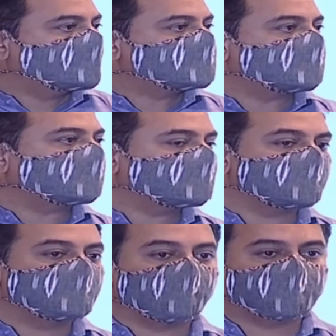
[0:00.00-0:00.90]
sectors
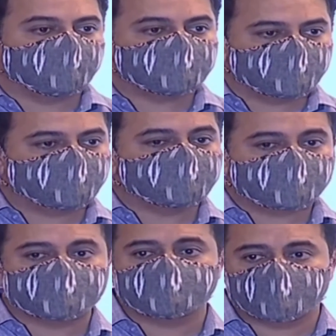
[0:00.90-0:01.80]
of the population, different
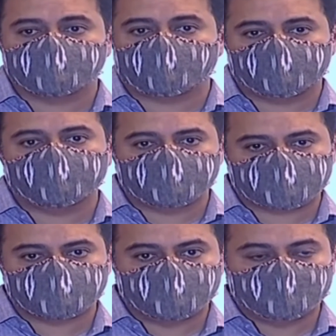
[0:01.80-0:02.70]
sections of the
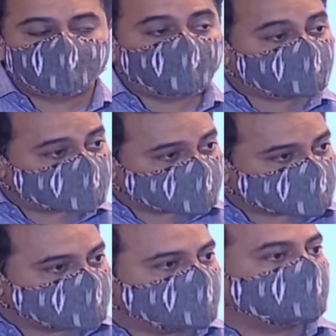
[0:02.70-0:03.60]
population. And
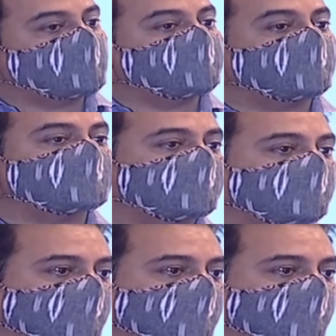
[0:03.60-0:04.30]
especially in a manufacturing